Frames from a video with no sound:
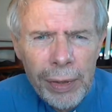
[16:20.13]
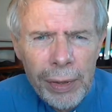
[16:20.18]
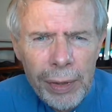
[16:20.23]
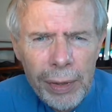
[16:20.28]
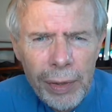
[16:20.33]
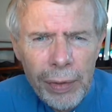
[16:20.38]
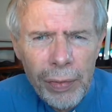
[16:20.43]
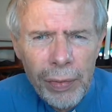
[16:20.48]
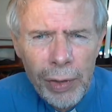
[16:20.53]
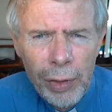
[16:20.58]

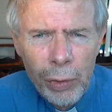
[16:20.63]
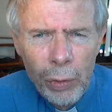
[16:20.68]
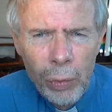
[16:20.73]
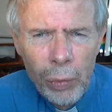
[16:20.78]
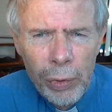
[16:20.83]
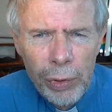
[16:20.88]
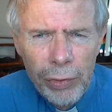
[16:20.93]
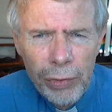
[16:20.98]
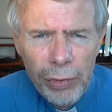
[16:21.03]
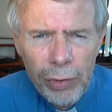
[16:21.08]
If anyone
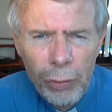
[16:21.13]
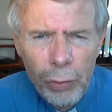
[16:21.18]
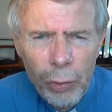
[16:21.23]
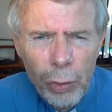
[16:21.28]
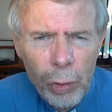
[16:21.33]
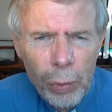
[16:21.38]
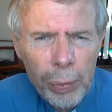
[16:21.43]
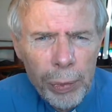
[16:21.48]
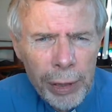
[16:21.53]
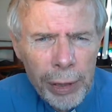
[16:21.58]
wants to
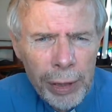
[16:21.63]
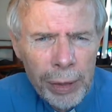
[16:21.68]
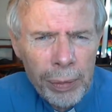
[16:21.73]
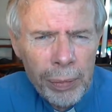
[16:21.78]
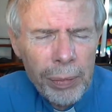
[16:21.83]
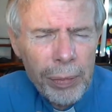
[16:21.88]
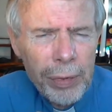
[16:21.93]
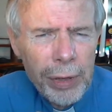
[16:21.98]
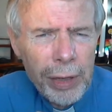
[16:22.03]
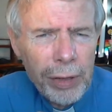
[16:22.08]
drop
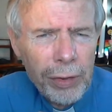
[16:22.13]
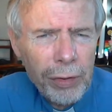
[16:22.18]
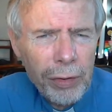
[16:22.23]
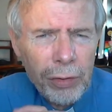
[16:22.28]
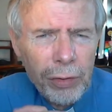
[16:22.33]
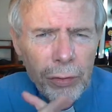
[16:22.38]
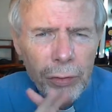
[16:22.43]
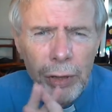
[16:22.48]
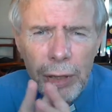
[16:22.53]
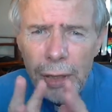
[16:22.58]
in, that's
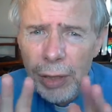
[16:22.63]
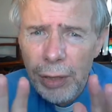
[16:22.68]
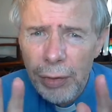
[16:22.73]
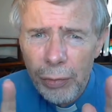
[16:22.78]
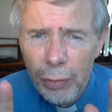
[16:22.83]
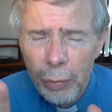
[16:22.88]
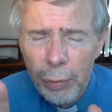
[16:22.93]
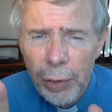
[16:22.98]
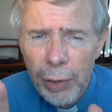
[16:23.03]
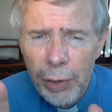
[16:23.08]
strictly
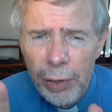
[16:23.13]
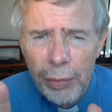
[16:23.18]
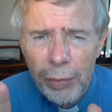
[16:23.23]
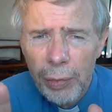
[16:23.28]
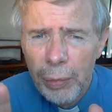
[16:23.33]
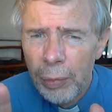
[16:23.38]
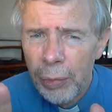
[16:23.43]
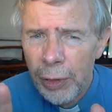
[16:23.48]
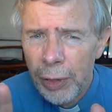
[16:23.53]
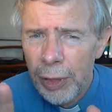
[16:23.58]
for private
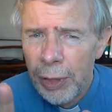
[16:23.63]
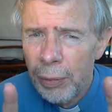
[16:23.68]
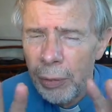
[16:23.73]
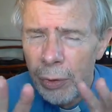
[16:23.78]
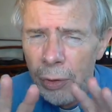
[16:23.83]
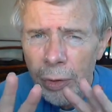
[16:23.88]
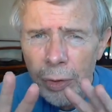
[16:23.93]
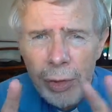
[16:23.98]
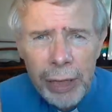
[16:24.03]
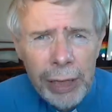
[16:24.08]
prayer. We're
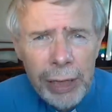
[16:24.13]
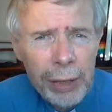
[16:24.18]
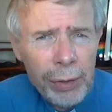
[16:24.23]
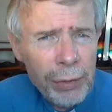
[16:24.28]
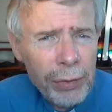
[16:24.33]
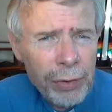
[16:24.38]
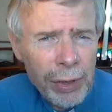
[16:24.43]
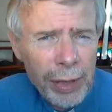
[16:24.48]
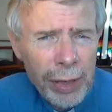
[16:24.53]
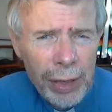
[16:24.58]
not allowed
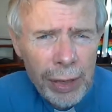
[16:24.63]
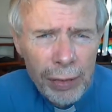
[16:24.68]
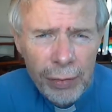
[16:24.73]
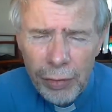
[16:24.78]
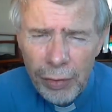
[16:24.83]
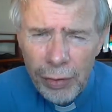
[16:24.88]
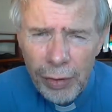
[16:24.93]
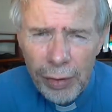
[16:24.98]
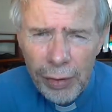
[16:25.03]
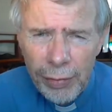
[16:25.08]
to have
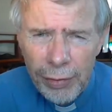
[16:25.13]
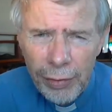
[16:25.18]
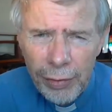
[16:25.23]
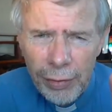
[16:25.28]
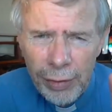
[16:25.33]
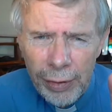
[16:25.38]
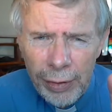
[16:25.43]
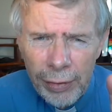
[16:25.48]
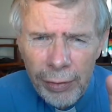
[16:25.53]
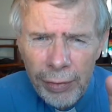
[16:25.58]

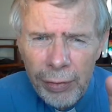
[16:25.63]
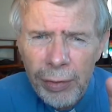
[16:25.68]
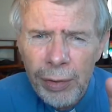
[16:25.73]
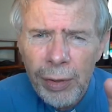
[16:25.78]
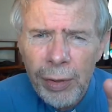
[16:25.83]
services.